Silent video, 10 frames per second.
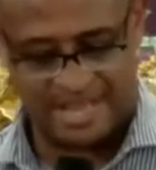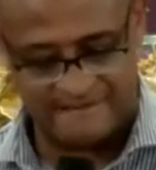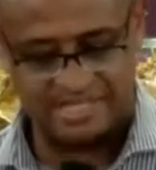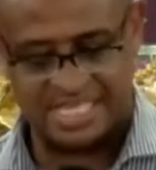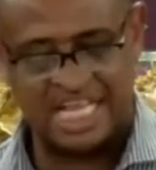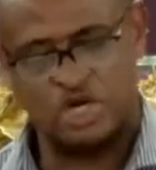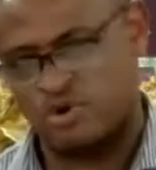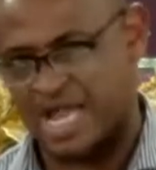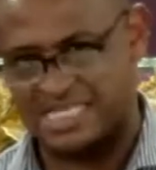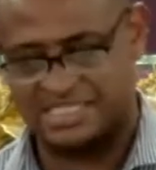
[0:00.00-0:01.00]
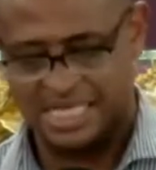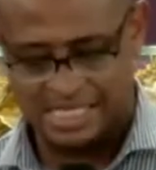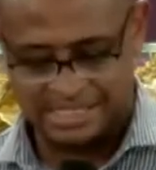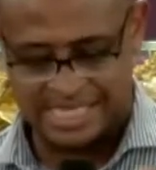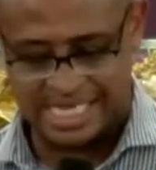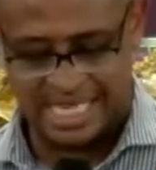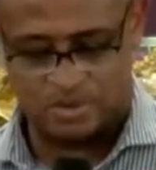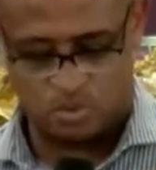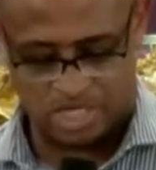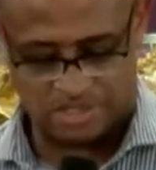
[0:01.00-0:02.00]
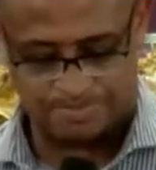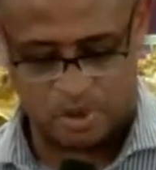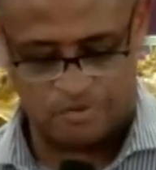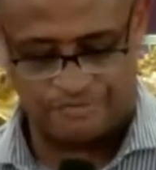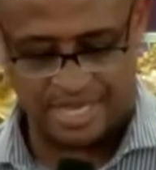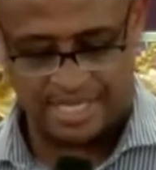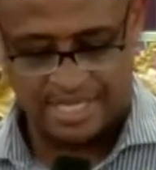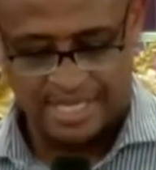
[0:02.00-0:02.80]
Everything Christ did was perfect.